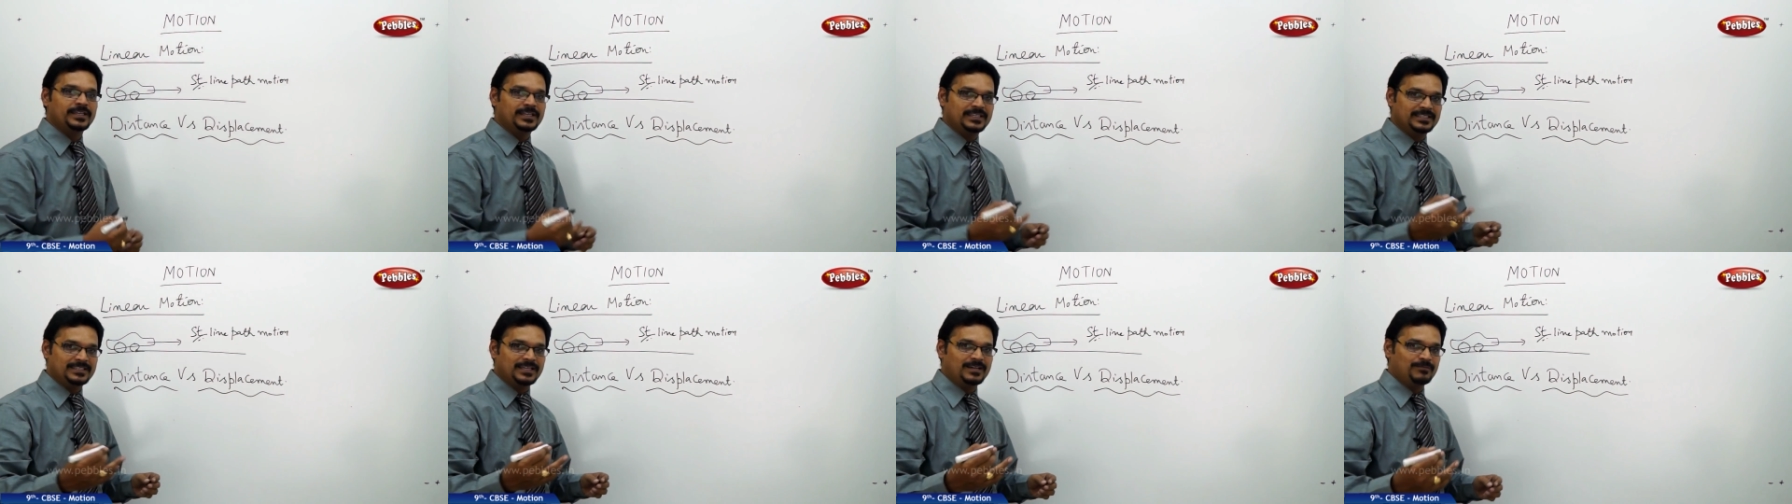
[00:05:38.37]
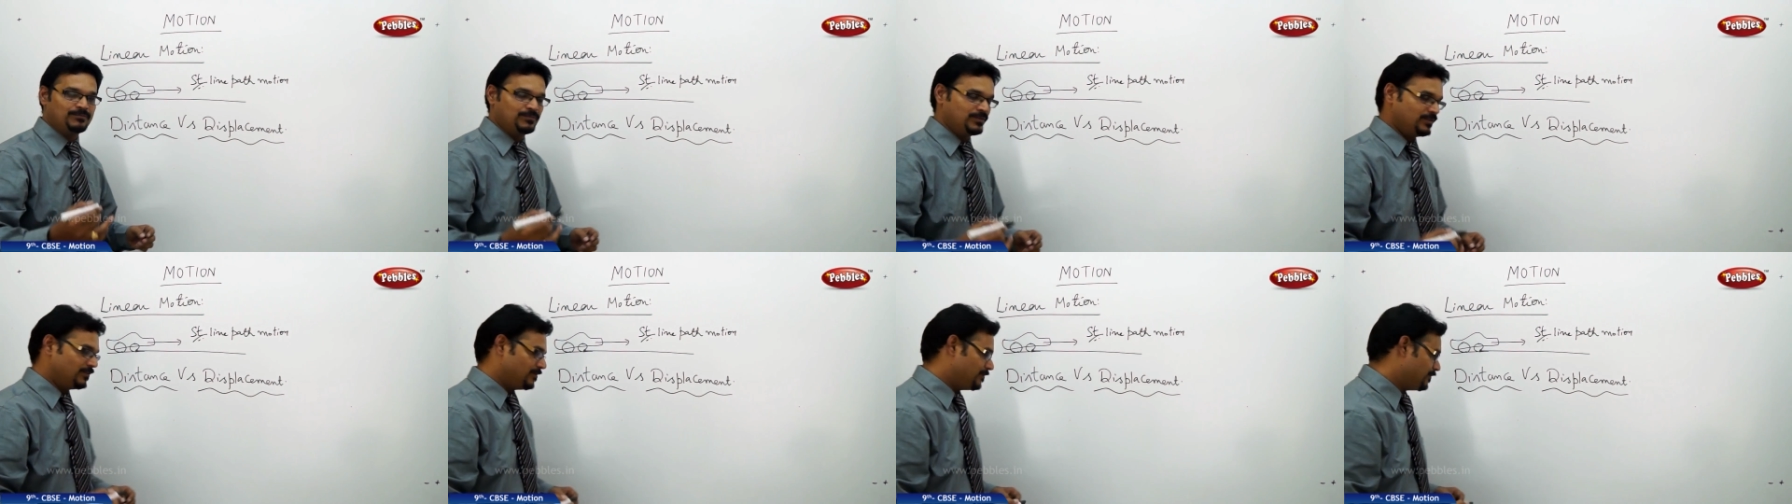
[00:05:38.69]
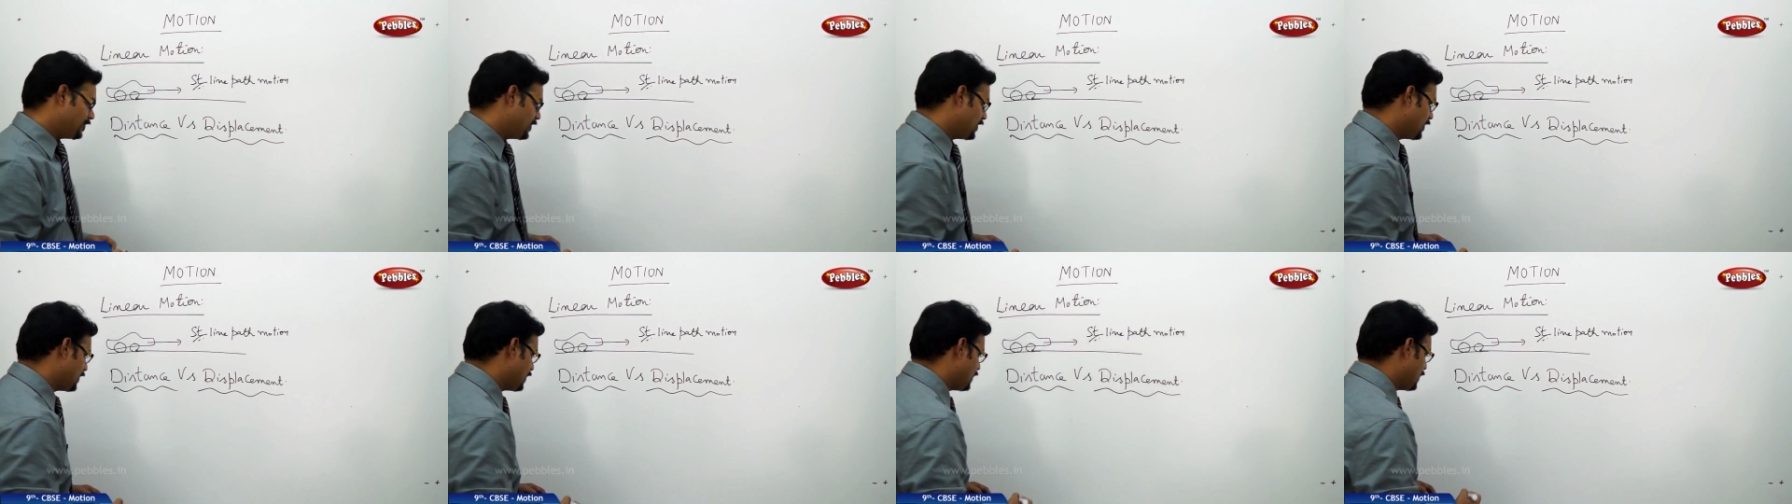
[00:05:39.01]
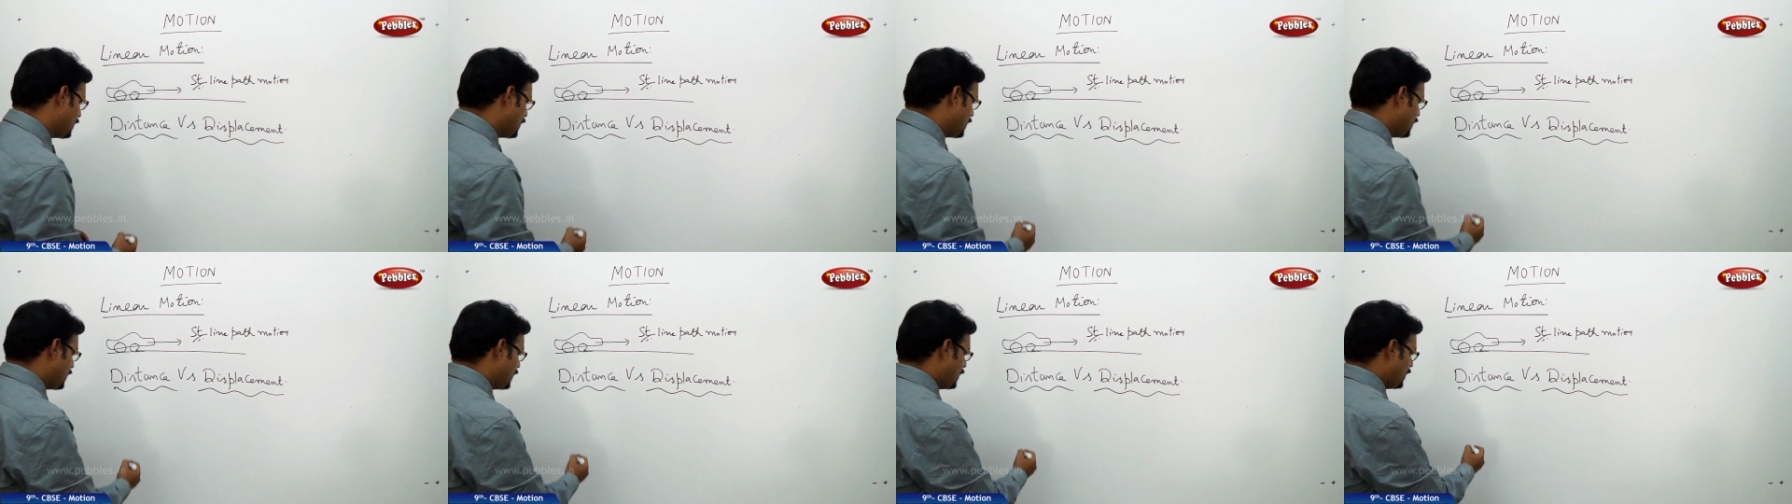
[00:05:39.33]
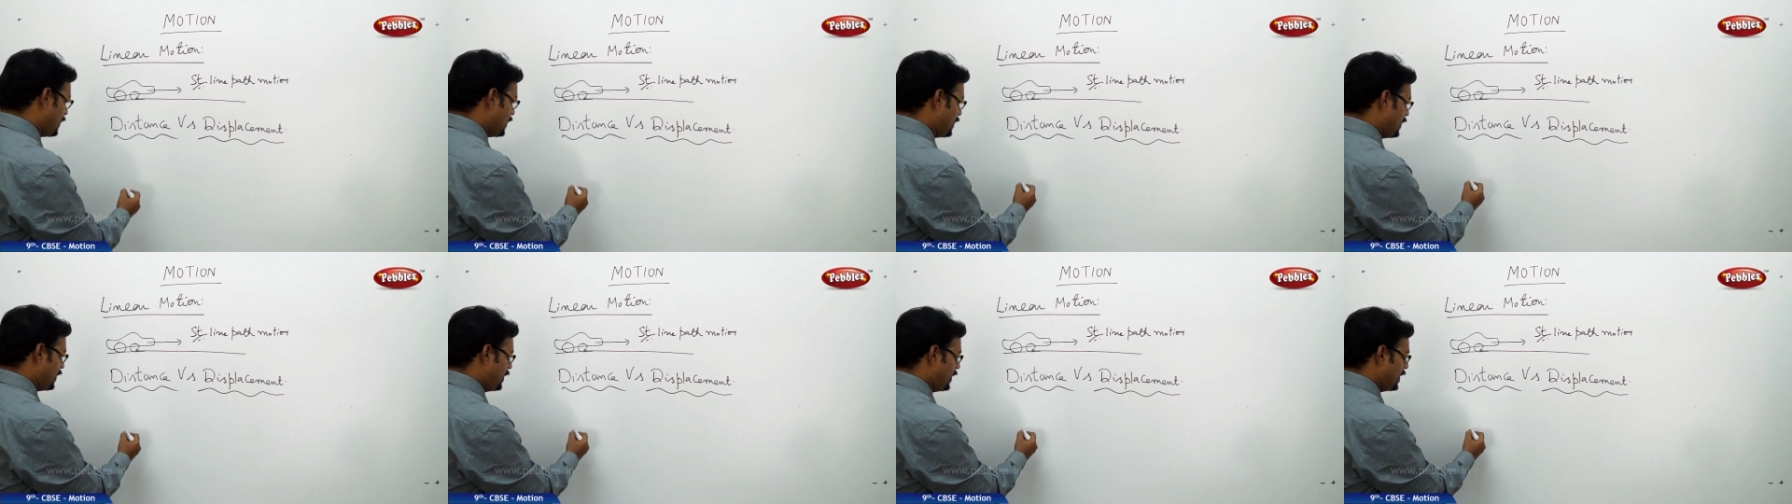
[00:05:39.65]
example.
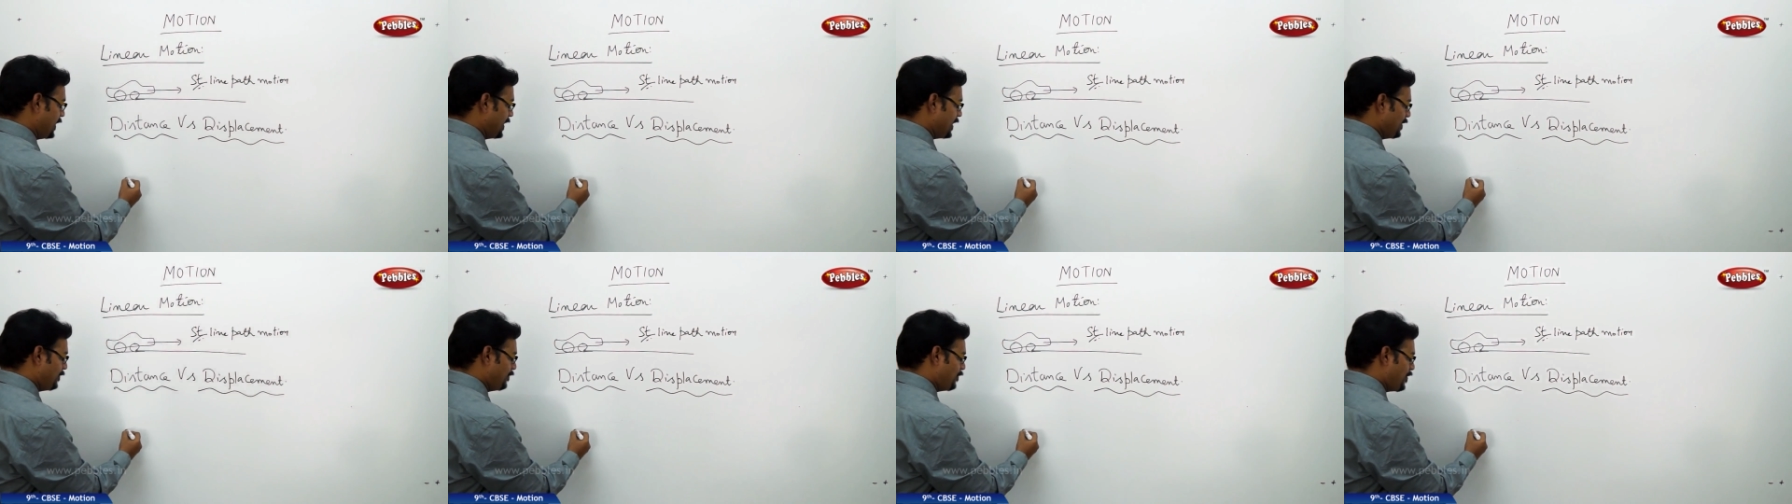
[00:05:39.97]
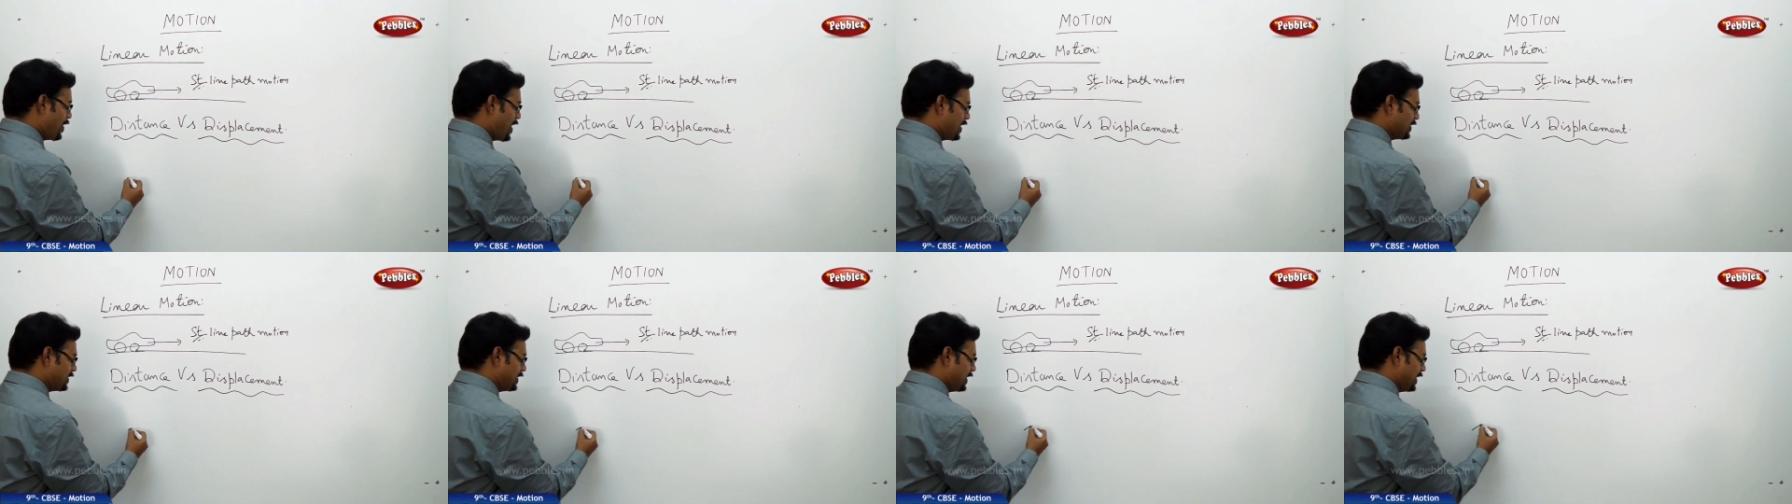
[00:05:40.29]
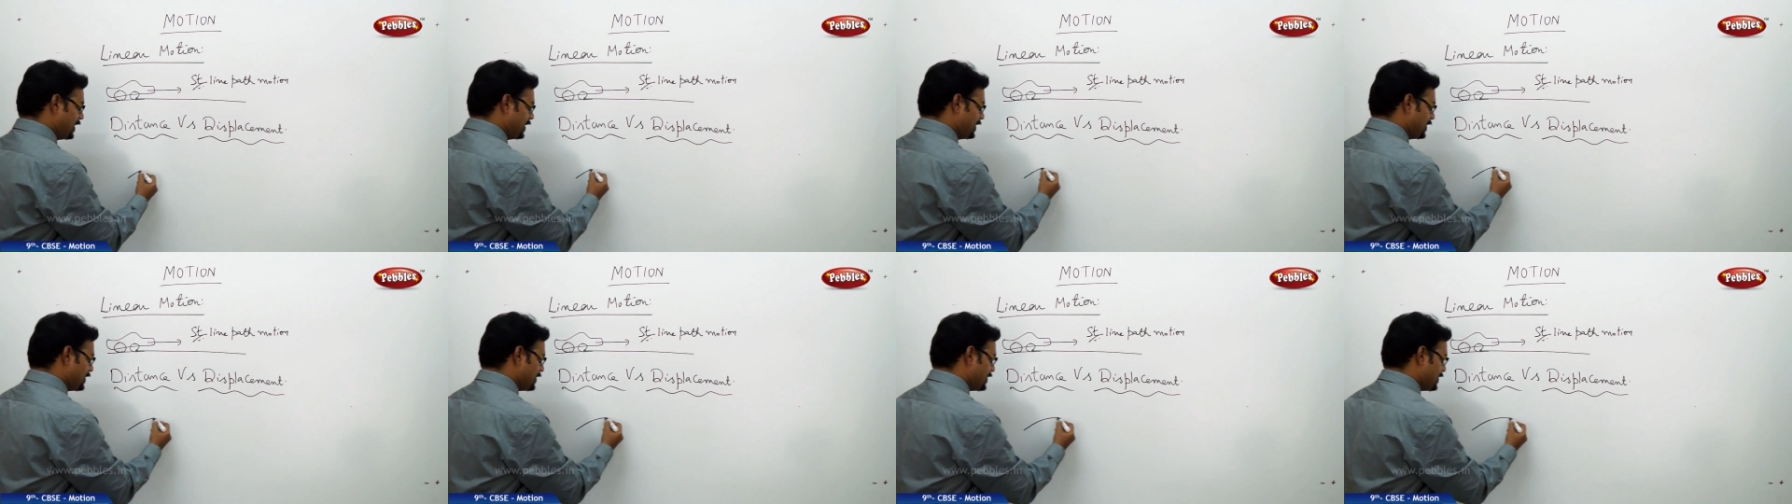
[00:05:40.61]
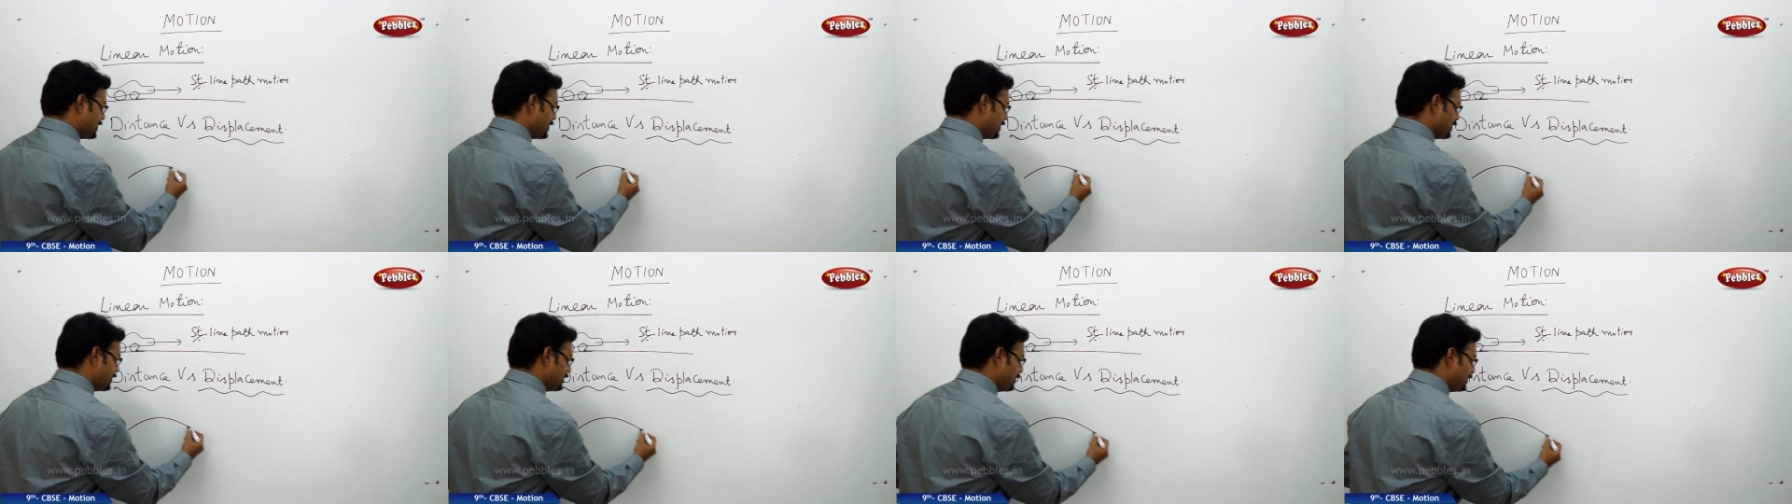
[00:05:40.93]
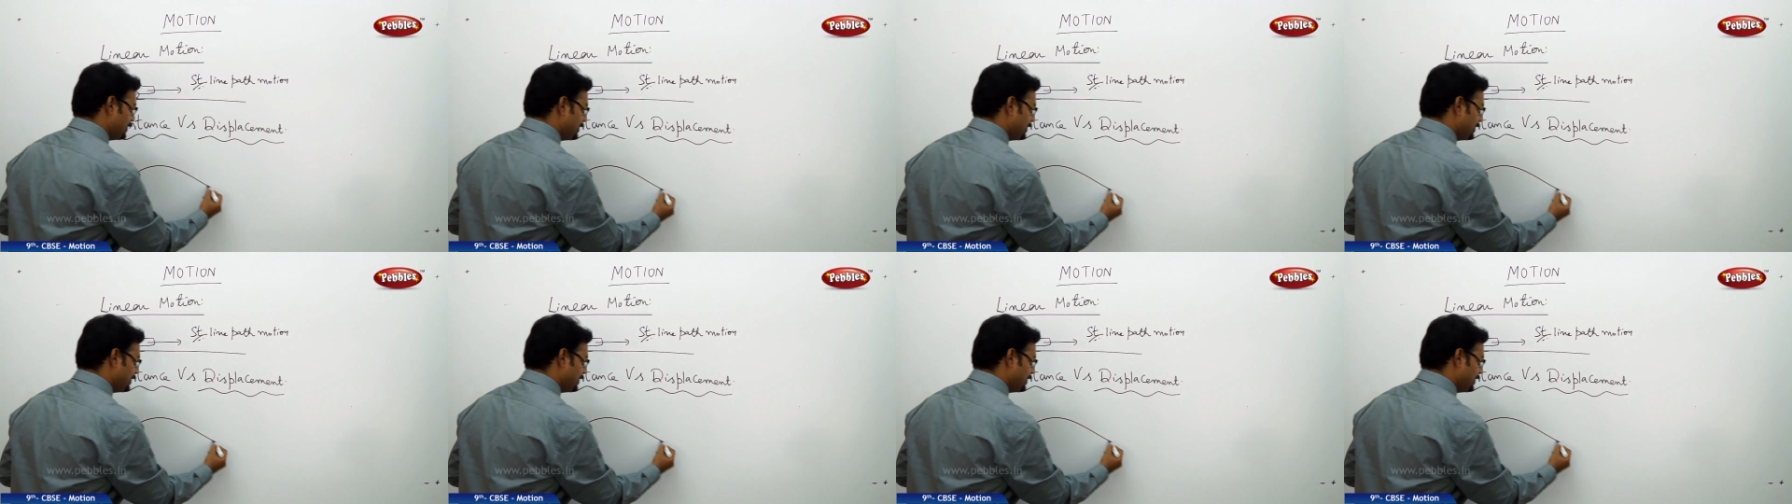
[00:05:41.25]
Take a path like this.